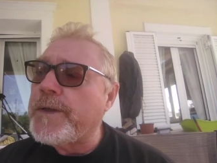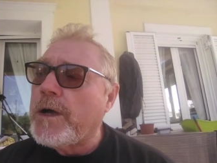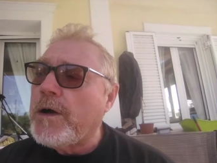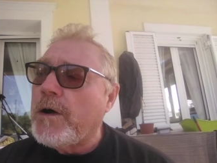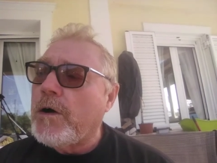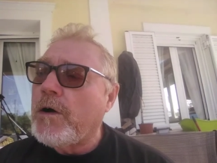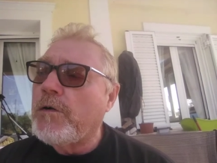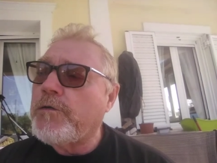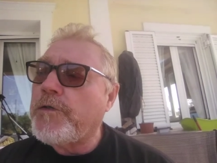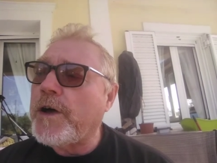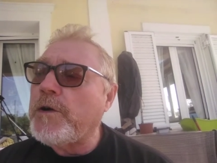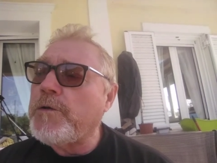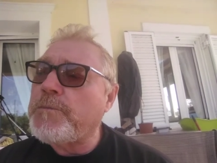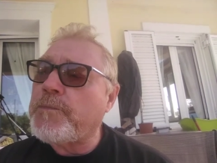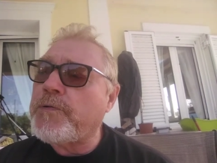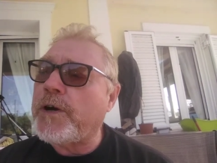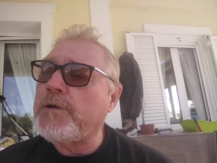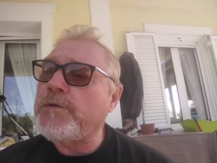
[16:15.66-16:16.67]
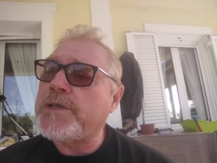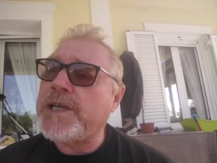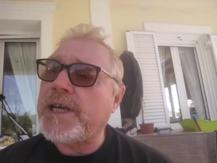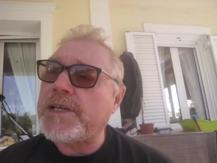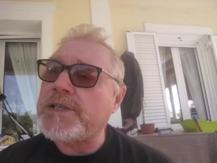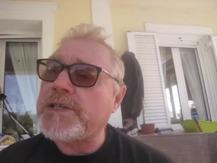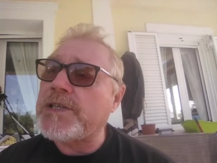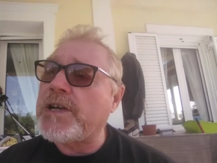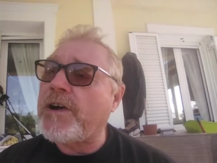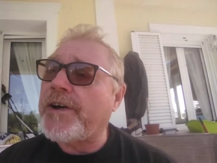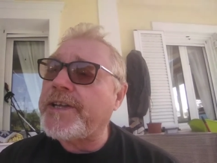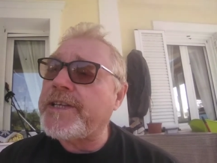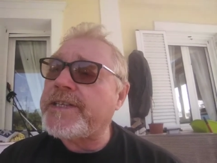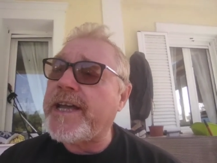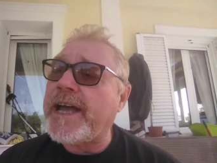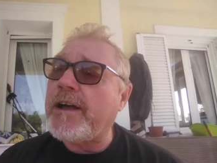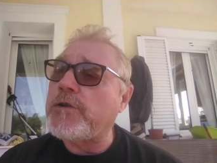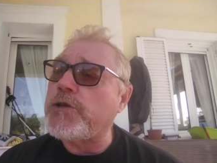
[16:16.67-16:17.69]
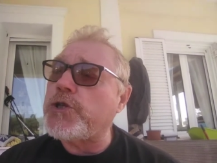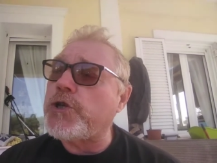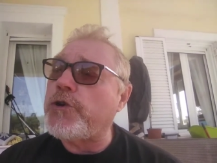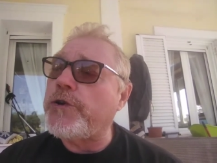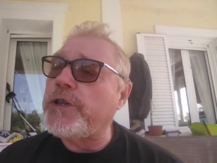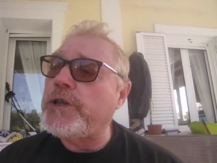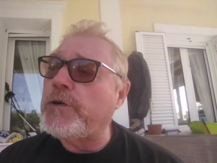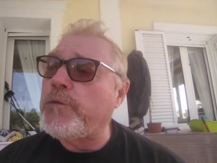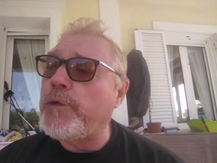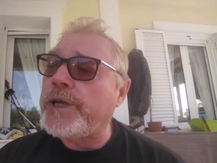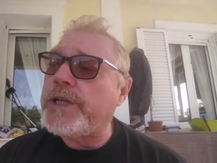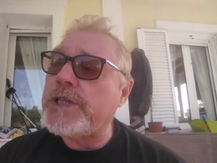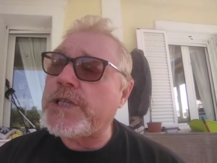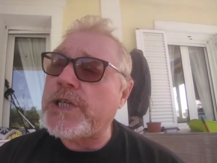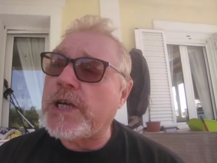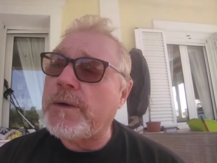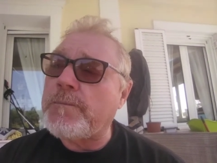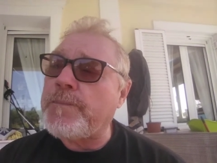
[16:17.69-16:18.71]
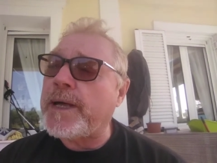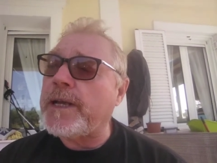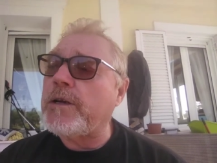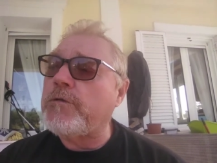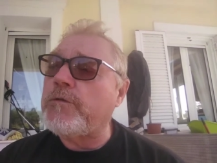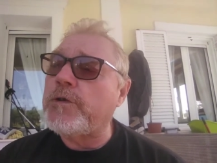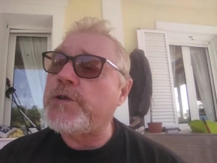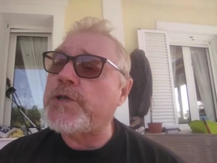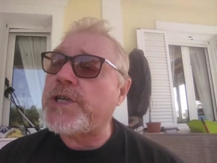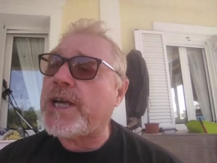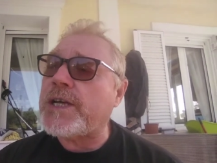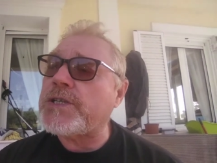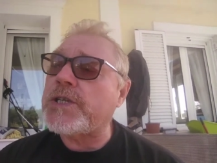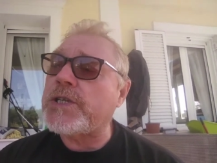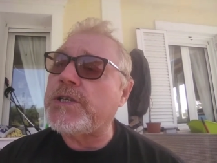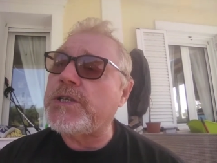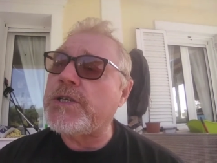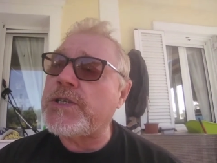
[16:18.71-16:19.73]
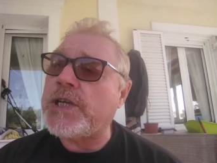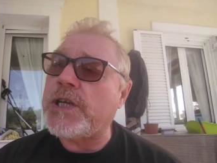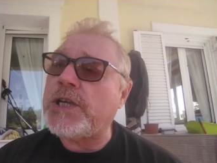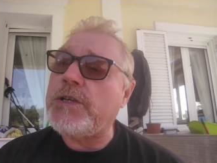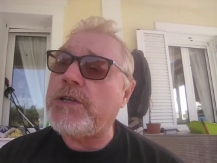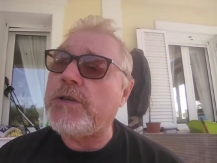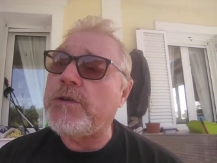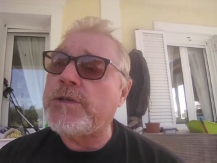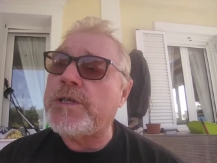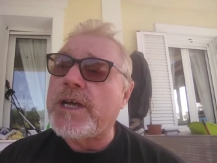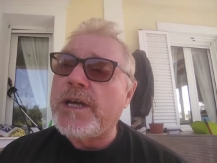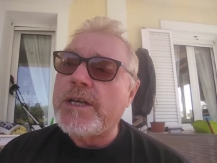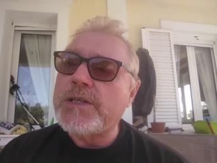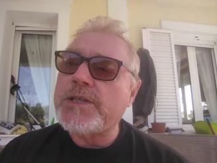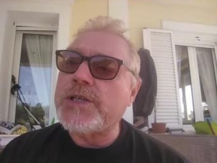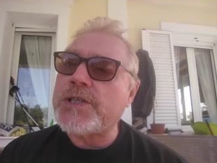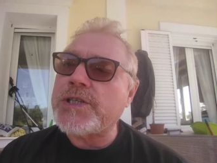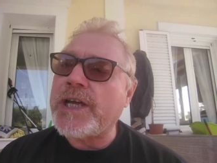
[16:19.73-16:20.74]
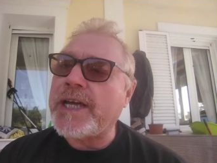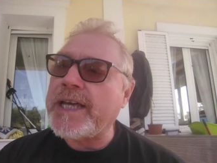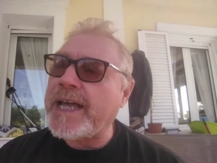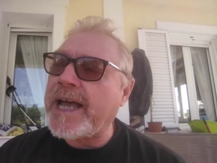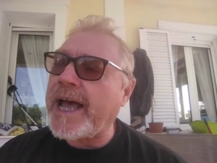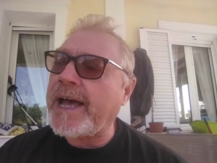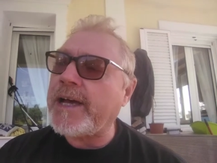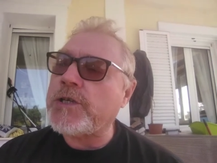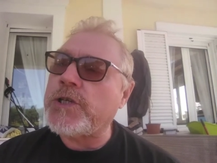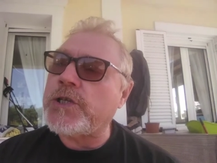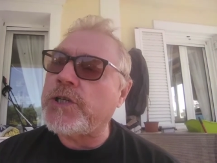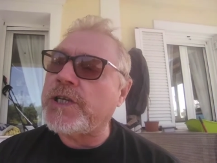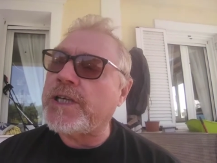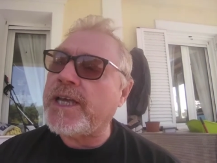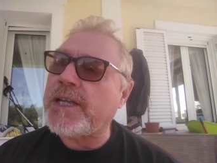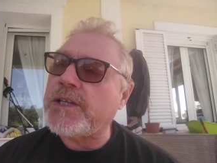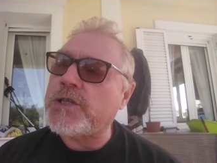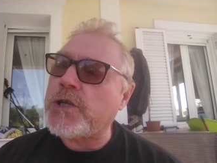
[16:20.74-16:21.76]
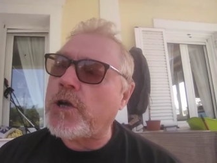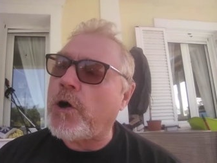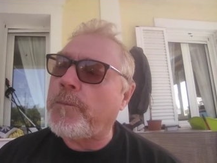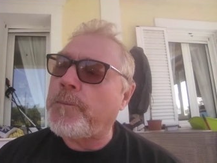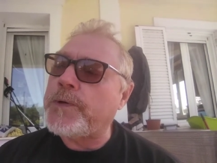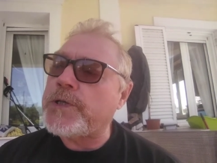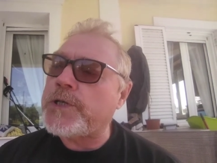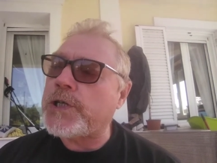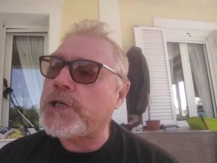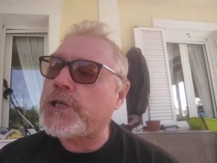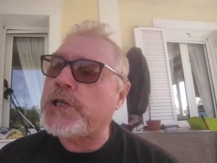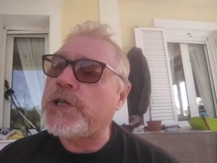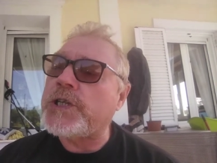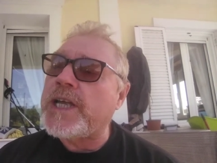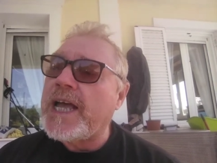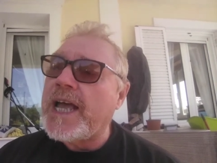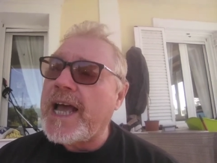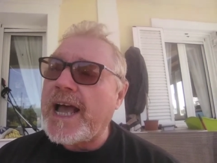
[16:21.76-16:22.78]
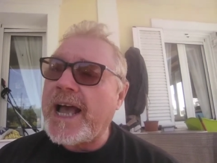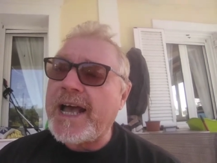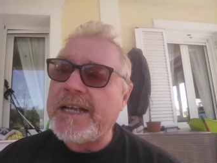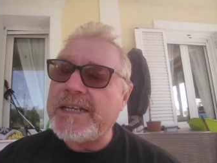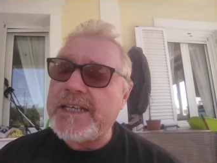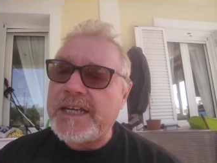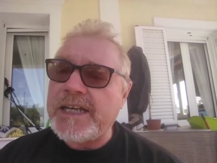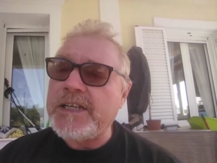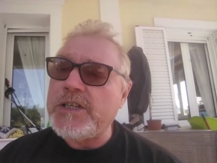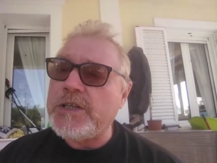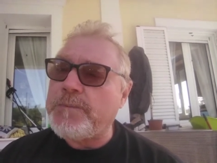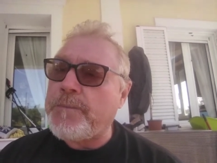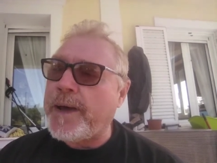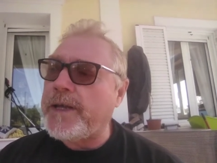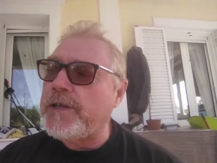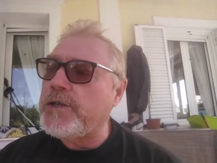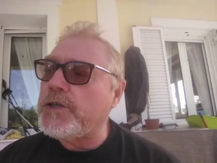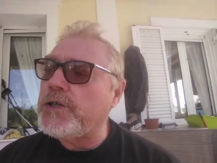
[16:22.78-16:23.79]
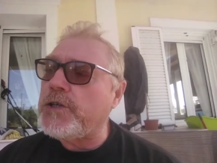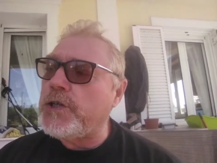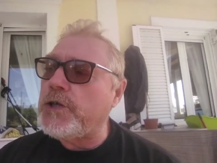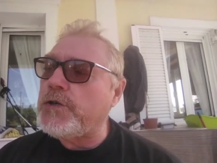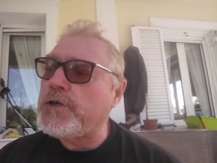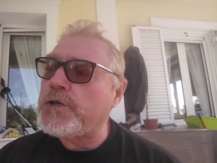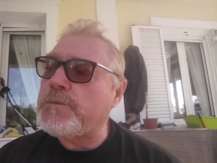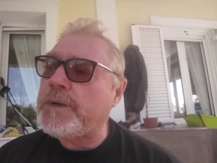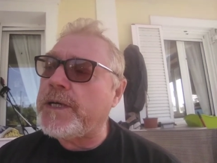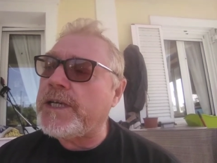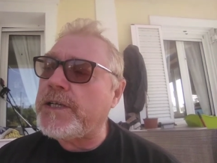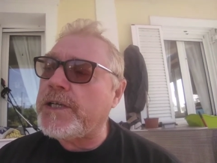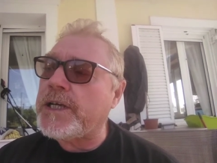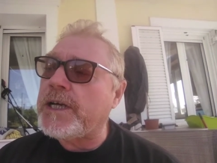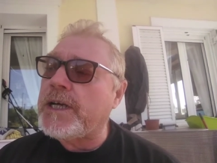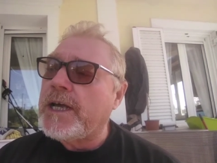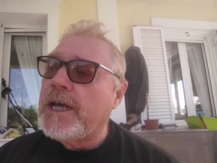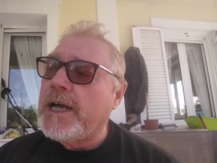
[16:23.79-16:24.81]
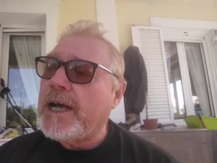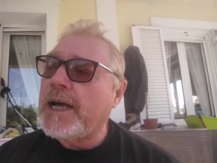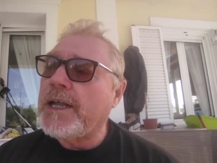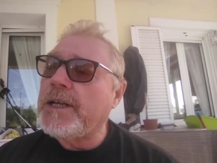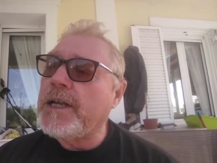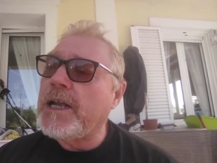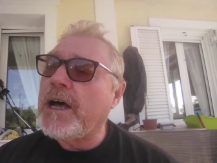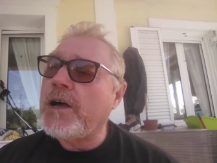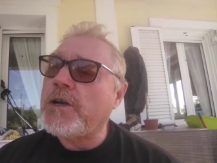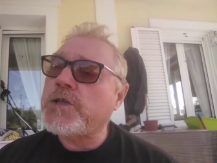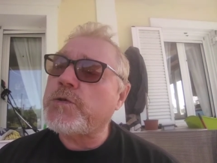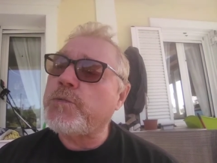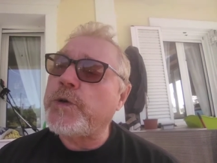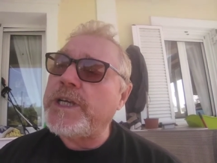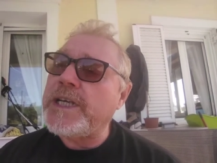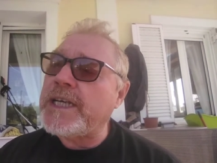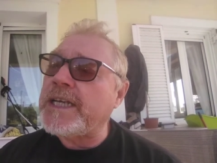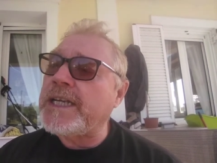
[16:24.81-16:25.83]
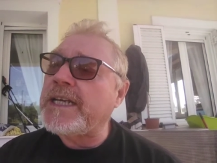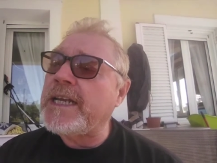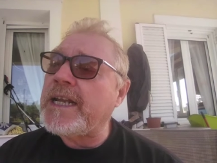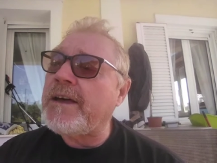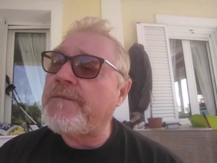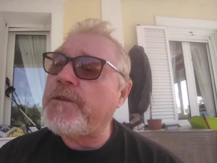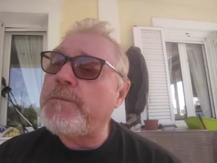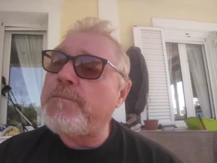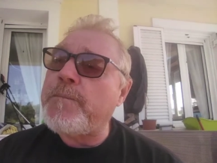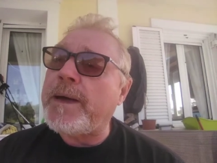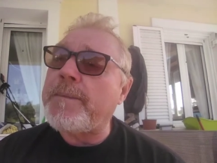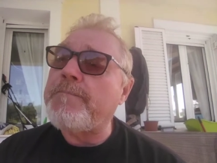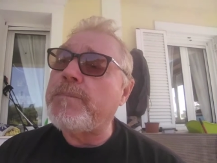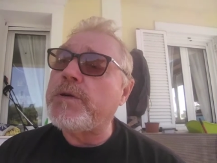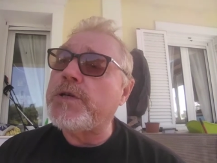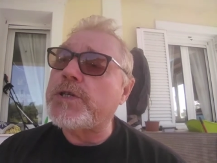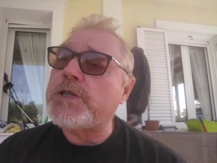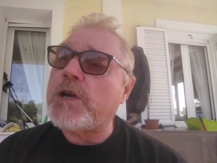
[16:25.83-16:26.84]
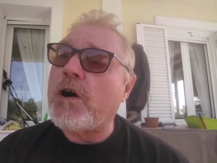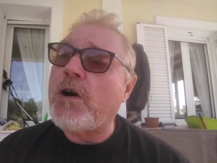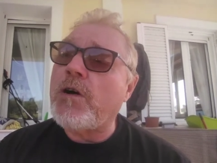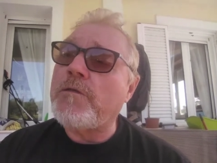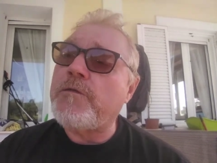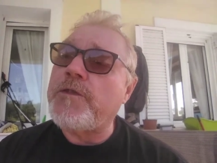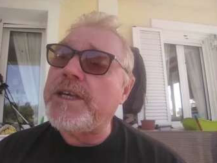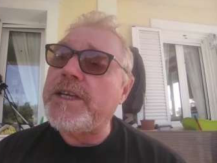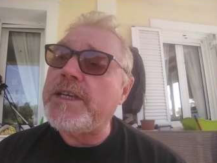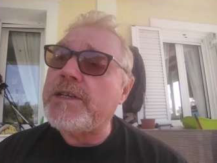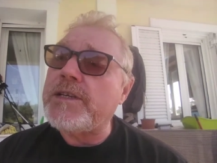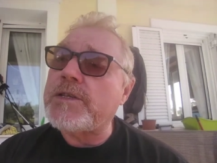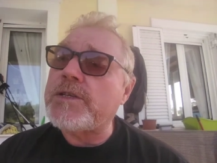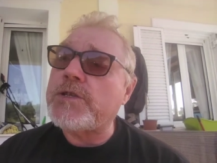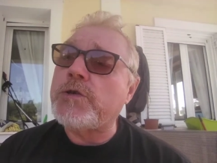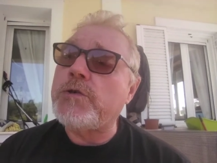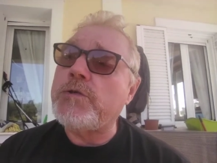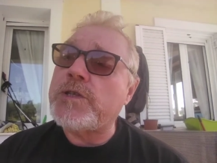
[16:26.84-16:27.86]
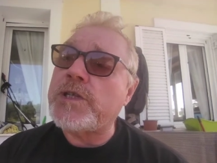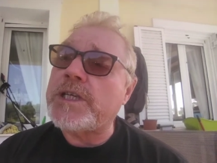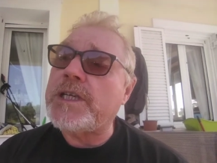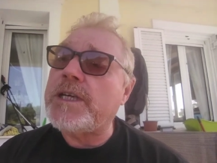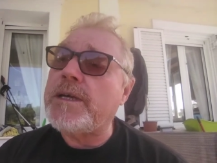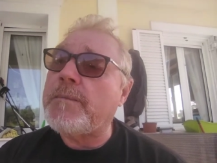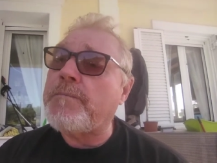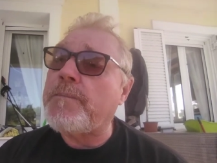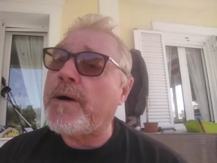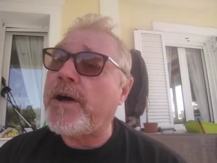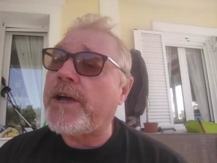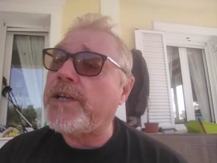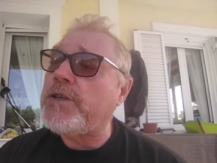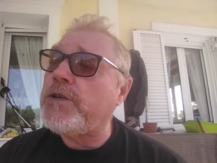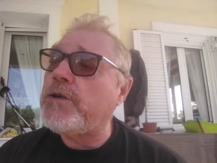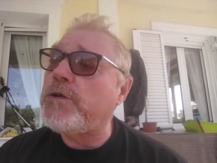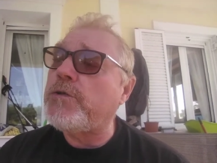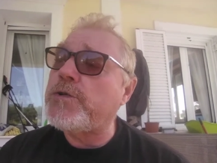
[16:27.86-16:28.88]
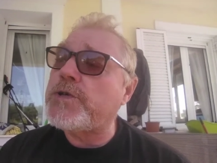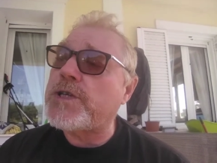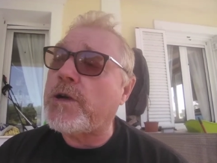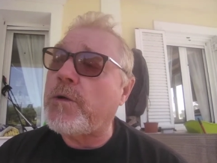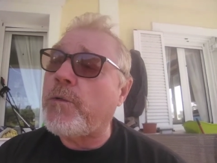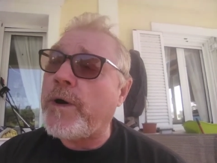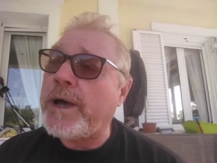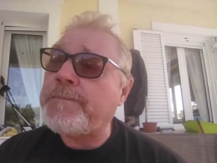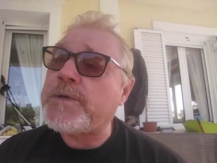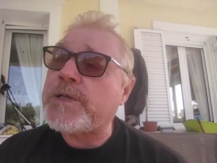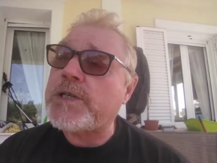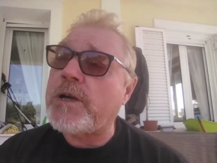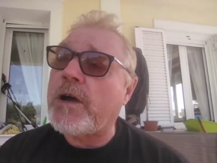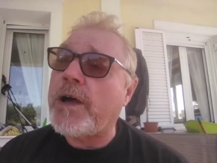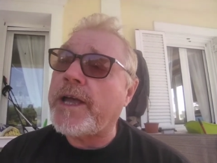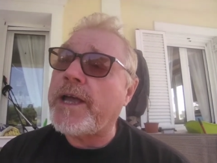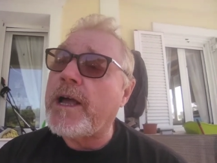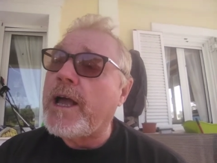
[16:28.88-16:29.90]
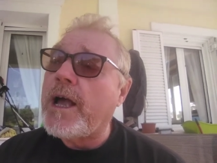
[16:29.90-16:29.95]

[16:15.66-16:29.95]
Although protests died down during the winter, Belarus has continued to take action against opposition and independent news media. And last week, 11 members of the Tuti by News website